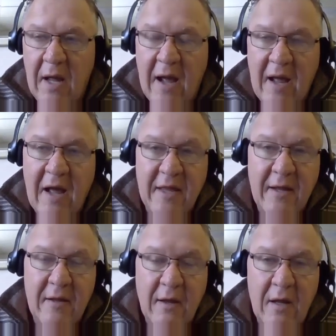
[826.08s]
I
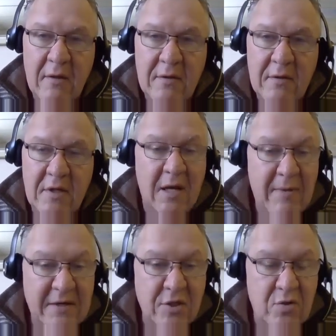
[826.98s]
think the state of
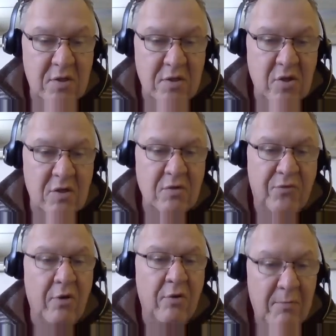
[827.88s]
Massachusetts is also
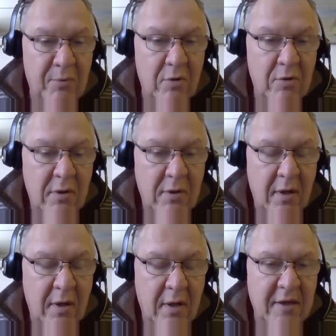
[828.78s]
very liberal,
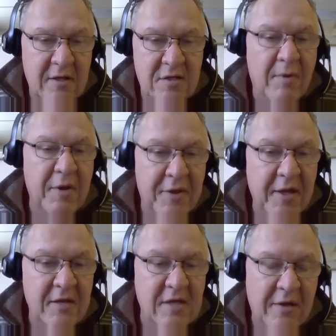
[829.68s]
and I think some of the
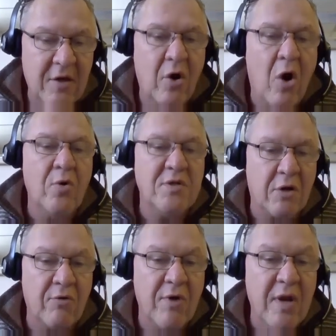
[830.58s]
things I didn't always
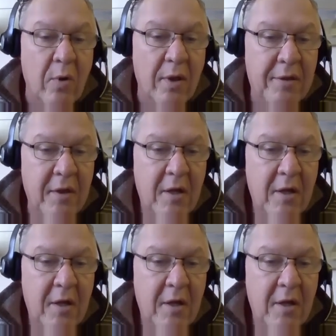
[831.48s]
agree with,